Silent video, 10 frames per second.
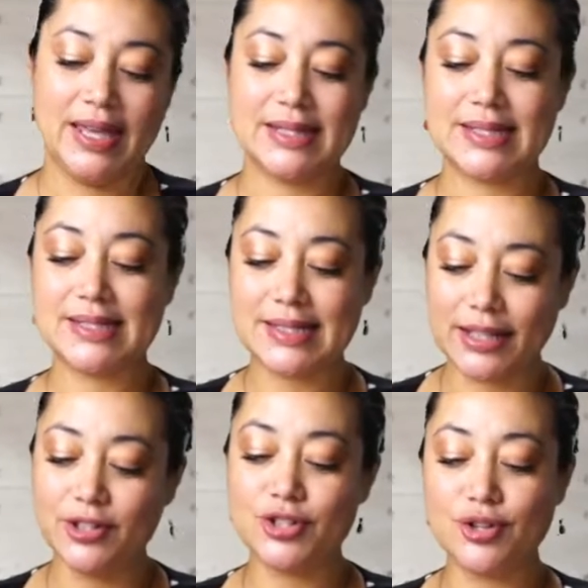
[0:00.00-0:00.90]
It is a
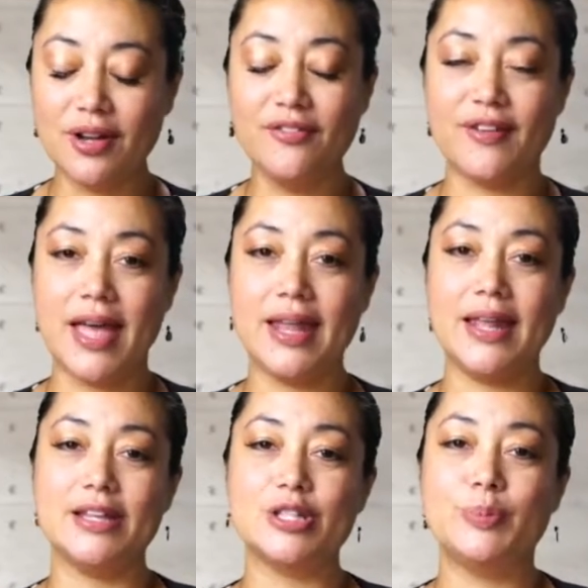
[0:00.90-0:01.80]
signature event,
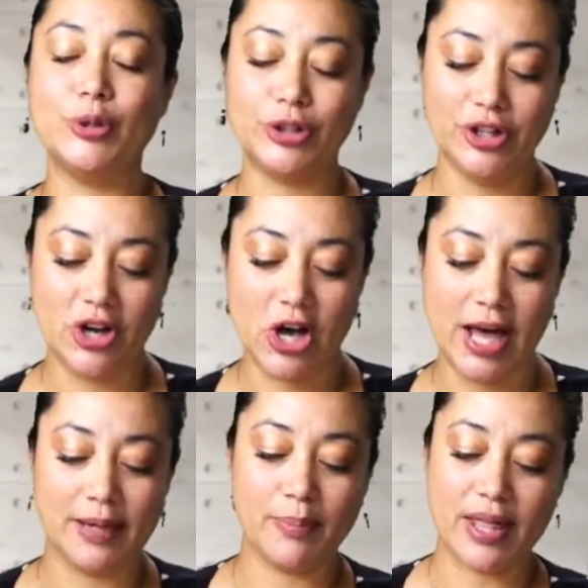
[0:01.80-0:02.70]
and it is put
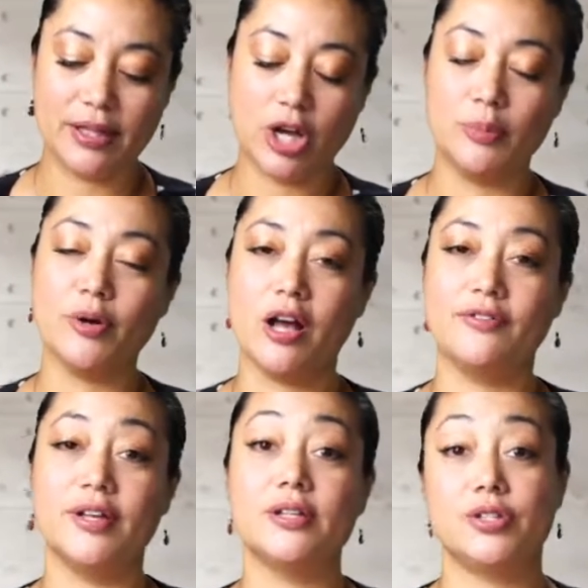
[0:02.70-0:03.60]
on by the
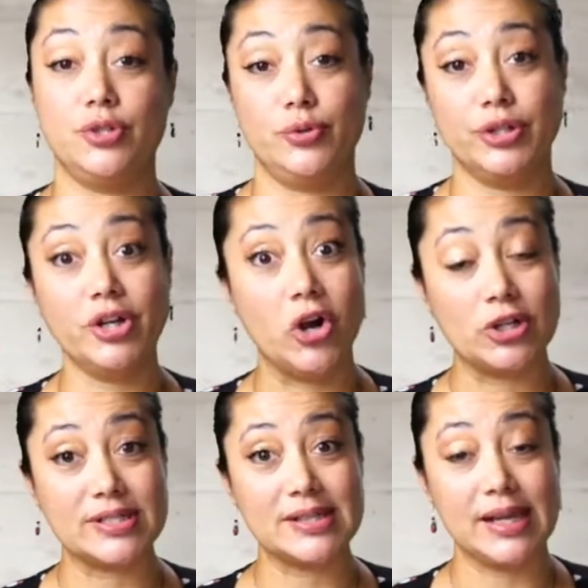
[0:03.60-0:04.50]
nonprofit Sonoran
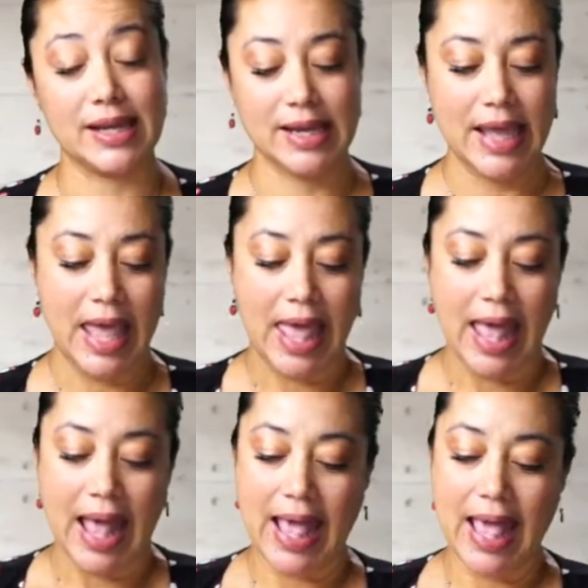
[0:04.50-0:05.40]
Arts League,
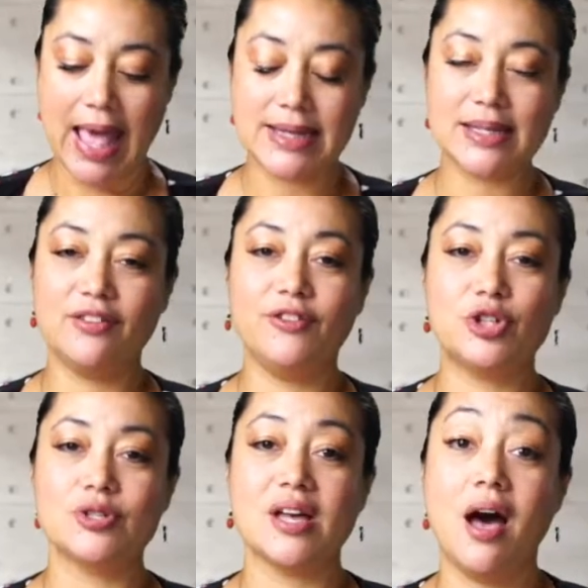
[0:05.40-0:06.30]
and it
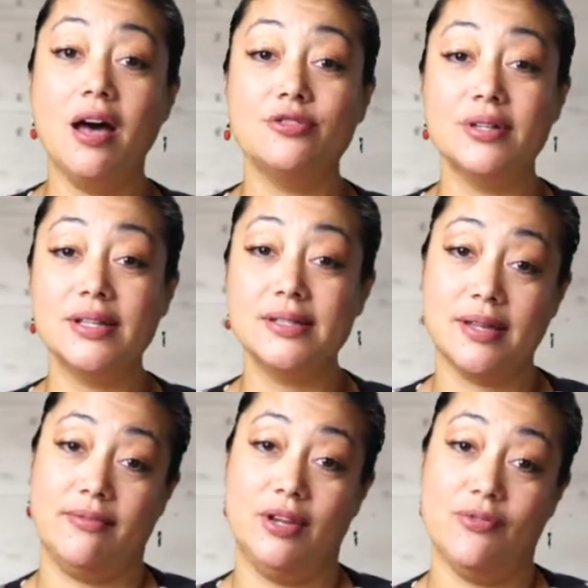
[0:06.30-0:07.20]
features
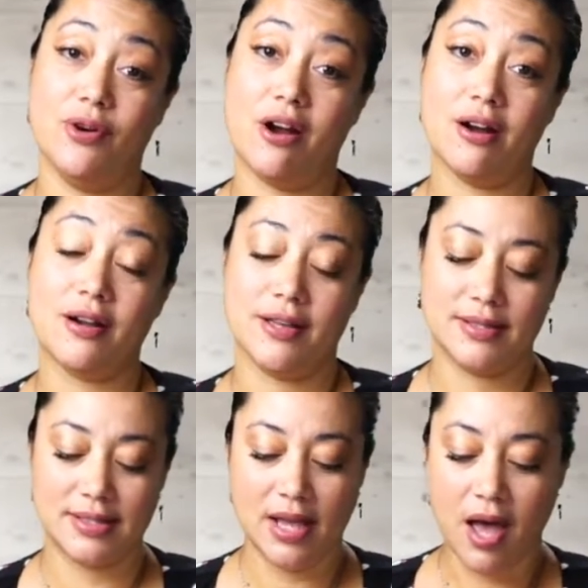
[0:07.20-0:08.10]
174
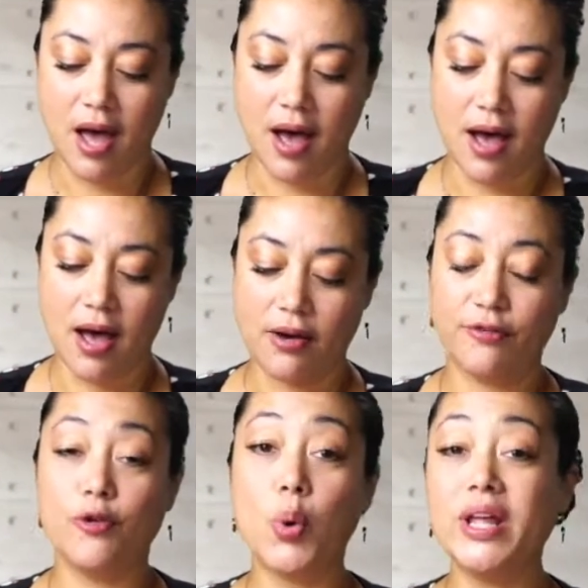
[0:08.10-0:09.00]
artists,
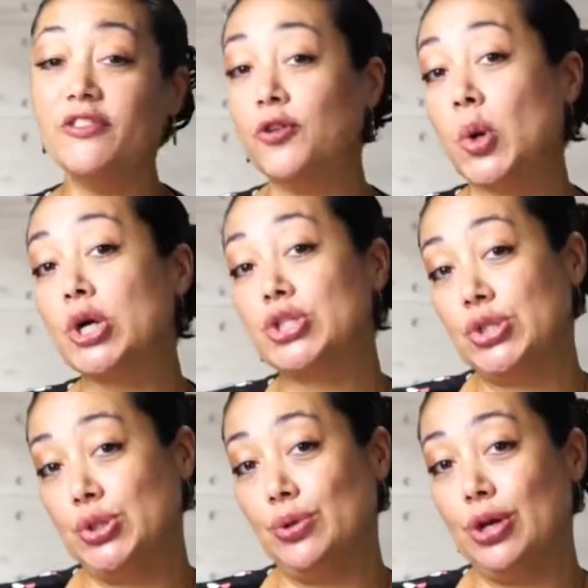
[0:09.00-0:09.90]
44
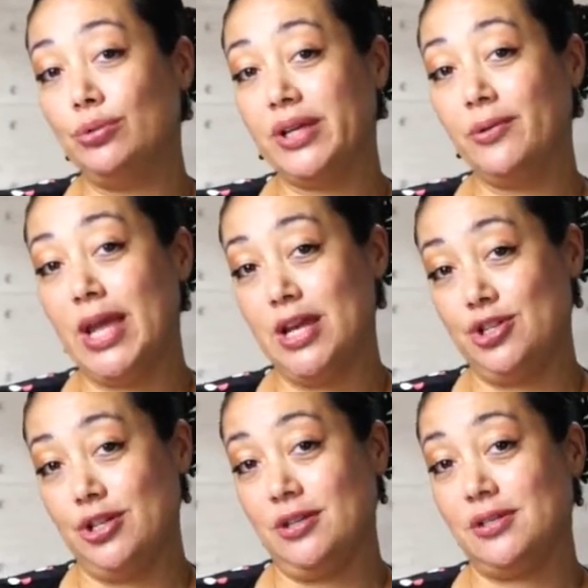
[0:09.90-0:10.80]
studio
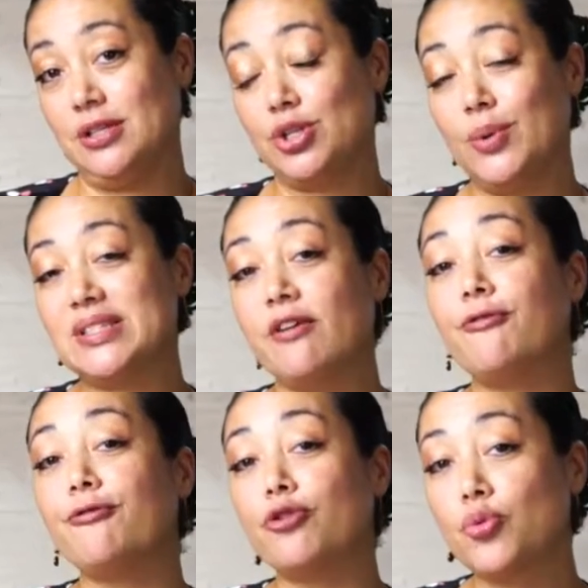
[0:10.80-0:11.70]
locations, and so it's a
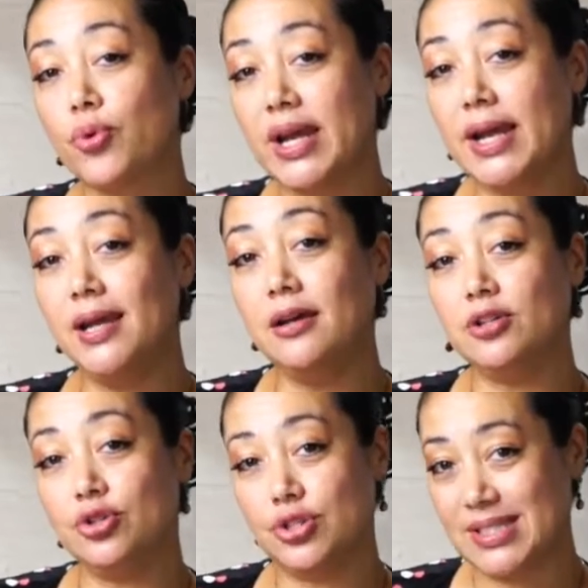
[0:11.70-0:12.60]
free
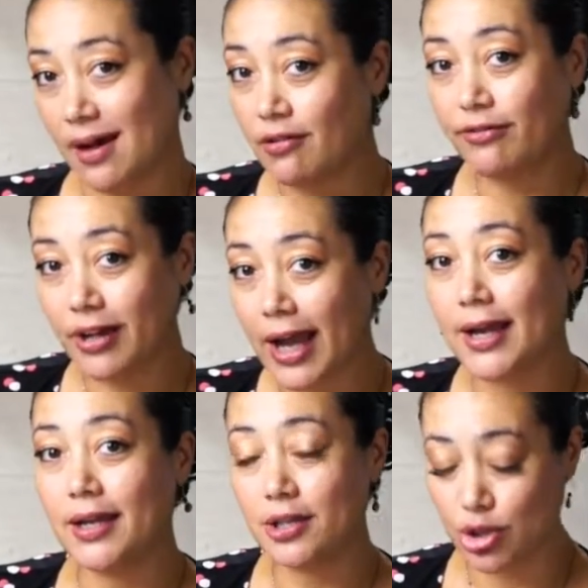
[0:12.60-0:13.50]

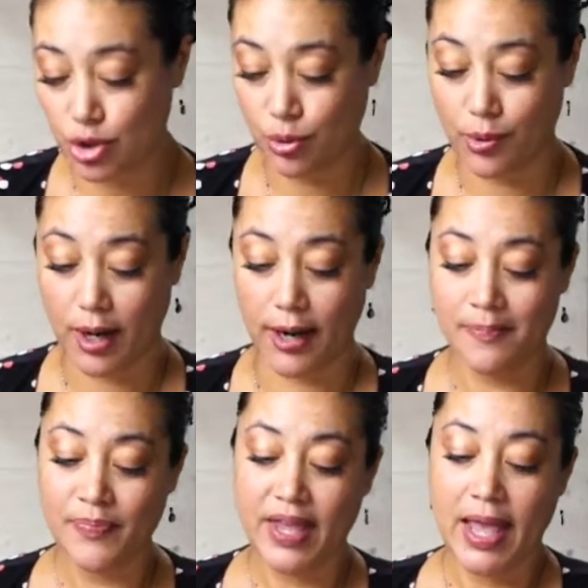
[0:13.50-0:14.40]
self-guided
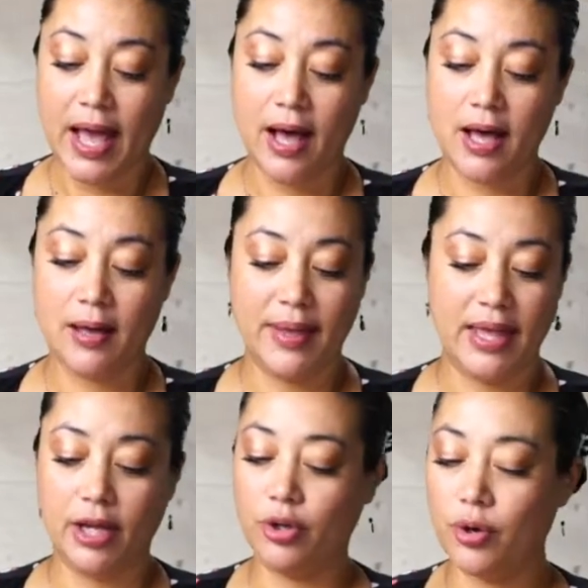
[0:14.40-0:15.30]
tour,
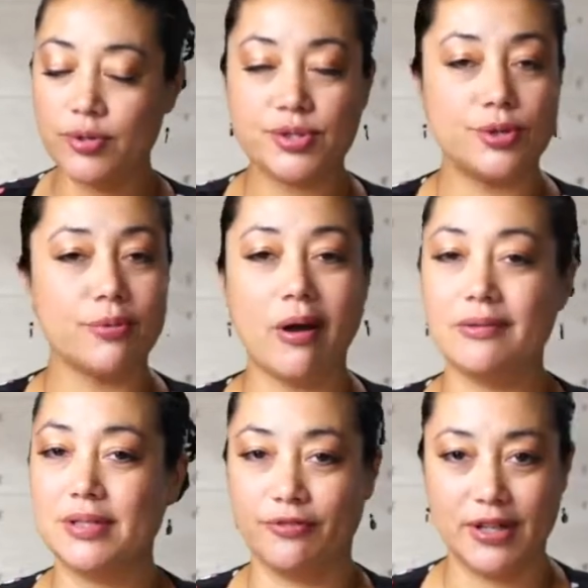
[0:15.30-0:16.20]
and it goes
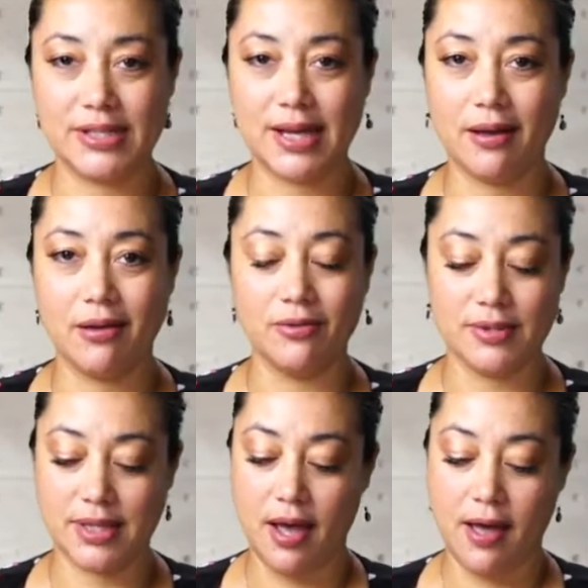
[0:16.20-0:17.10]
throughout different
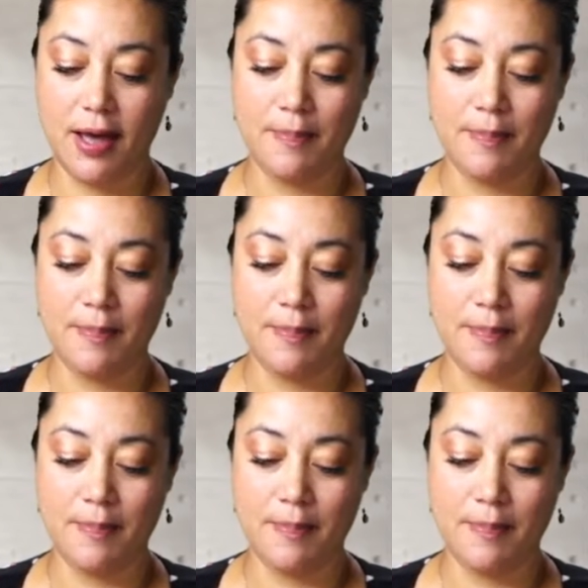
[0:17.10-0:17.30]
towns,